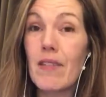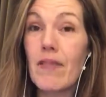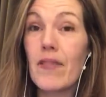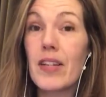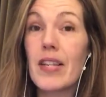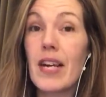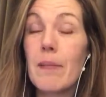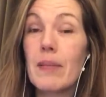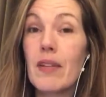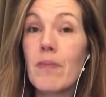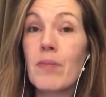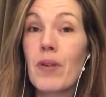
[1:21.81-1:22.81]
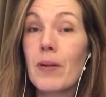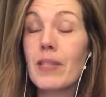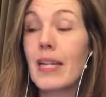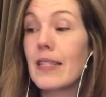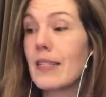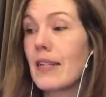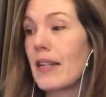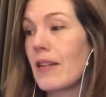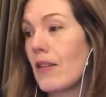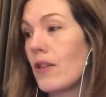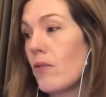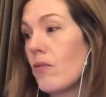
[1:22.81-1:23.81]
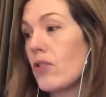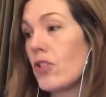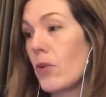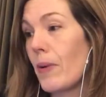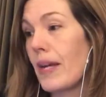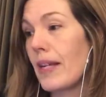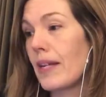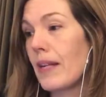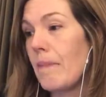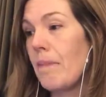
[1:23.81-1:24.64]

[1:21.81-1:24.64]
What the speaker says: of the types of processing that you're doing.